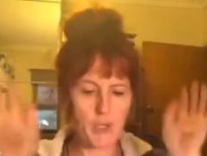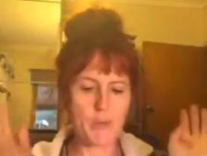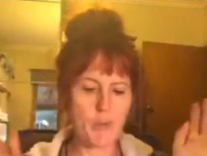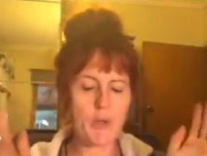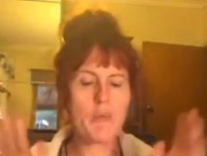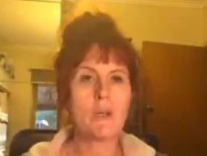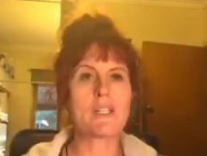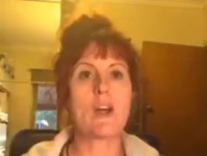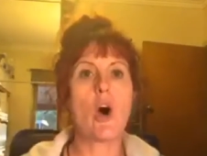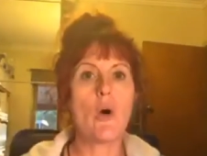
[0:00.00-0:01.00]
kaboom,
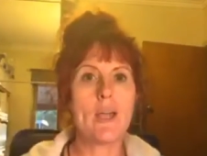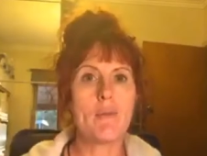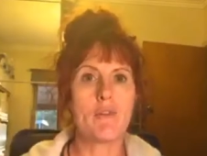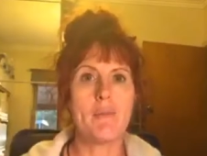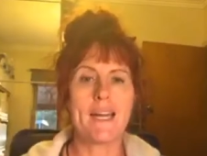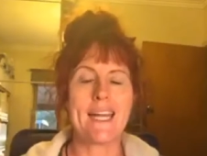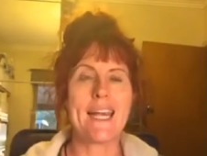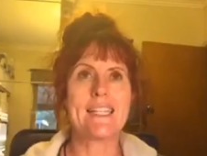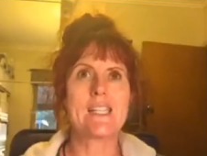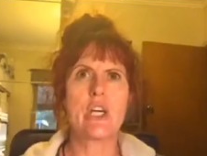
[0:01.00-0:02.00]
lost a whole heap of money.
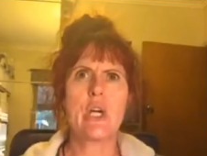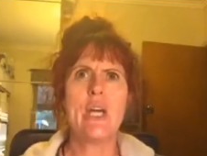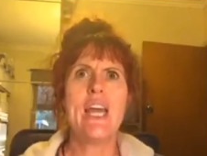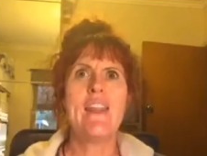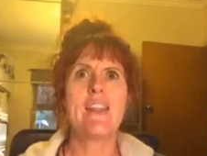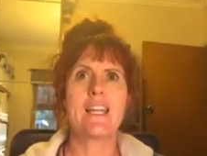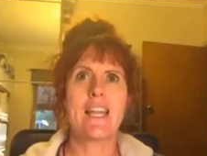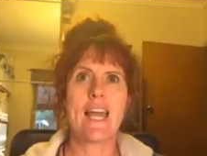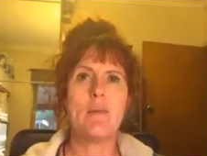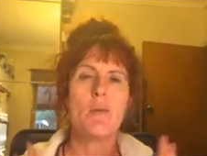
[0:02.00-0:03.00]
And so the
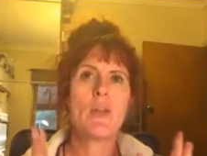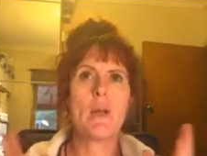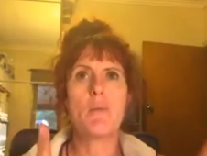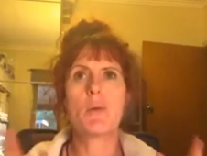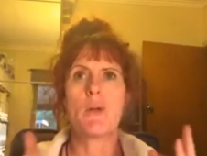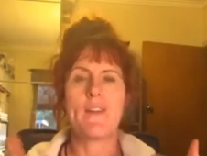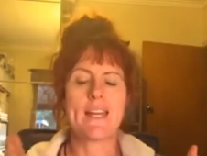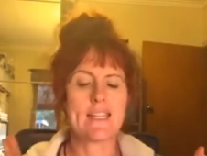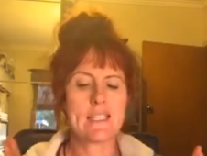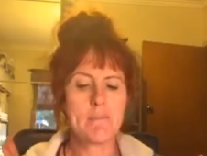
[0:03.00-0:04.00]
label that I put on that
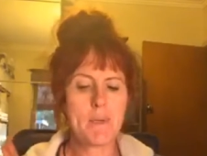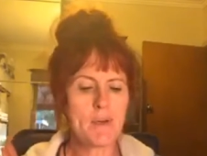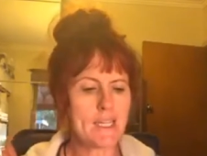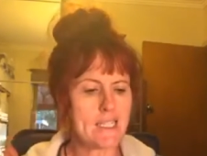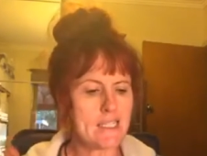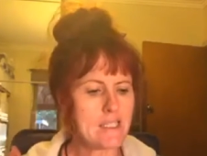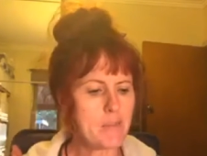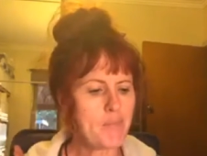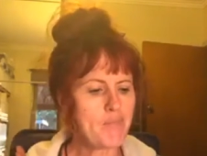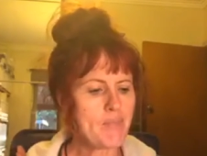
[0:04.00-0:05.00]
experience
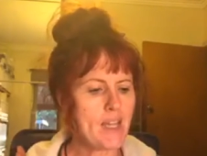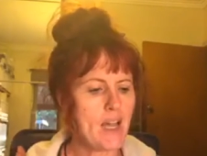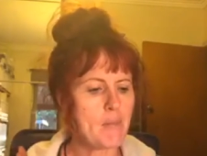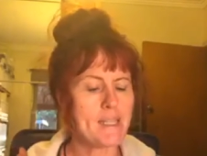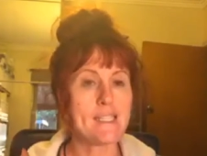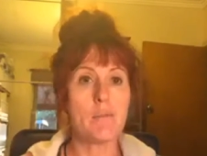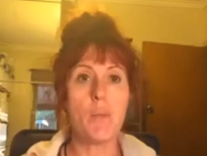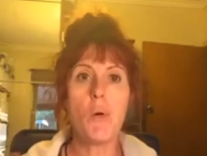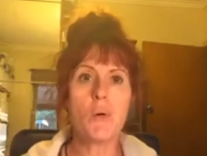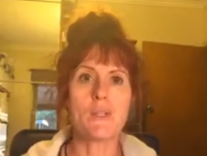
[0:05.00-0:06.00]
um, is
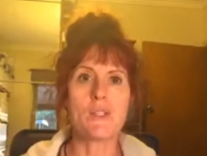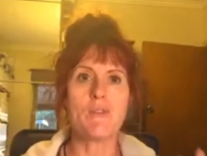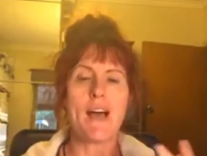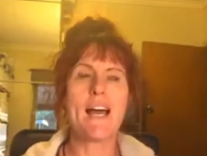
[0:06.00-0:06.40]
important. So if I